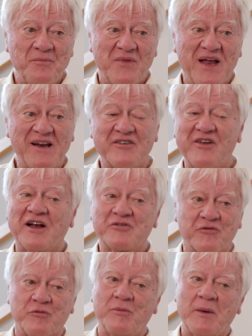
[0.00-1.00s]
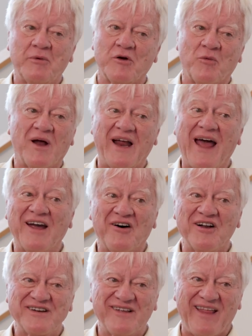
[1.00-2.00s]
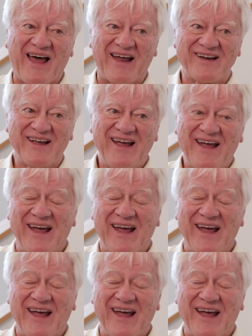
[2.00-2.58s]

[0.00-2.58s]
then it's natural for people to want to hang on to that. Mm-hmm.